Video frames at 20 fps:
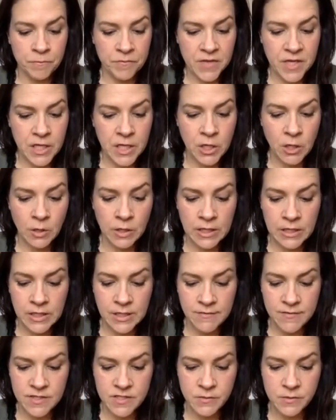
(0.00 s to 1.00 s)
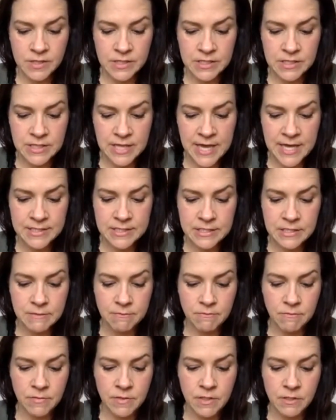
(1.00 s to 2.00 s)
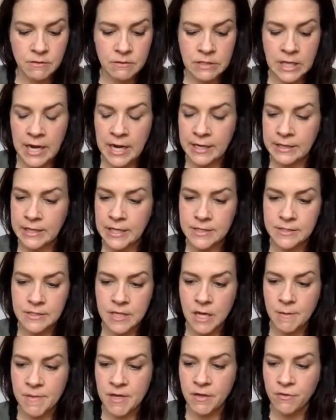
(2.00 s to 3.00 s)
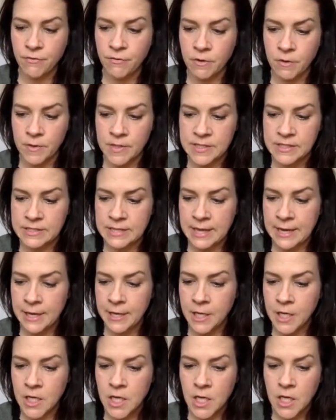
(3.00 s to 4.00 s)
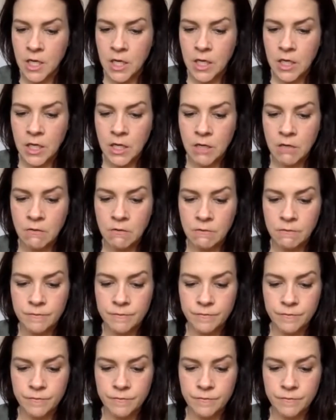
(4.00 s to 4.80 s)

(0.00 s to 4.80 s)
You know, and I'll leave this with this last little line that's coming through, is that, you know,